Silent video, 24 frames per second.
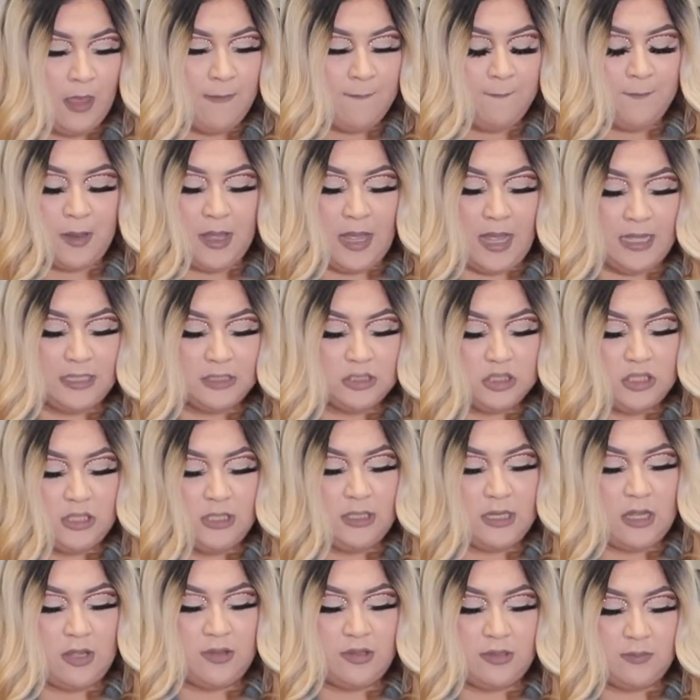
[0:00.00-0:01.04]
But actually,
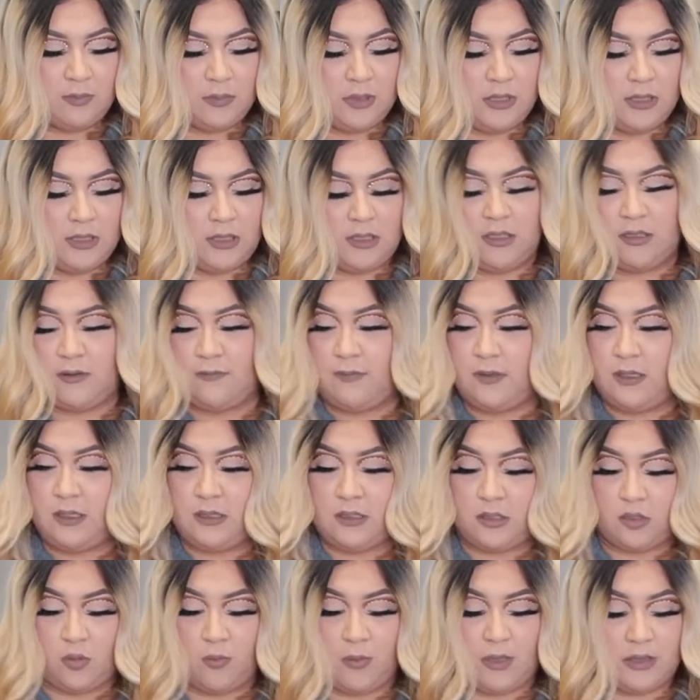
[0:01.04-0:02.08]
now that I'm thinking of it,
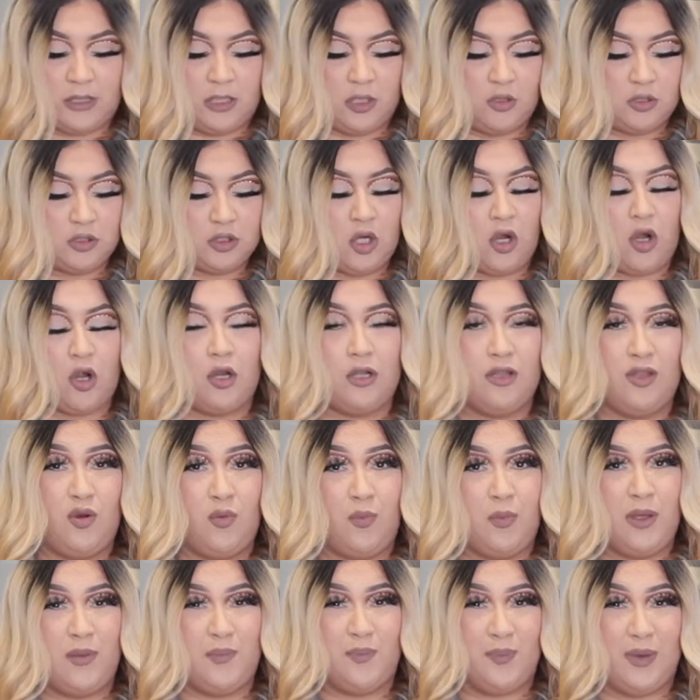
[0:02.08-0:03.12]
the tomatillos are a little
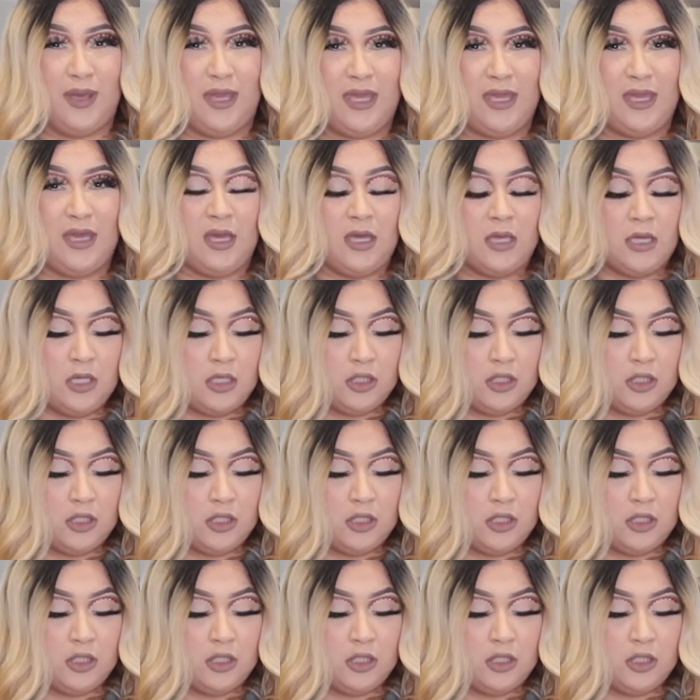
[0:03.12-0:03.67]
bit big,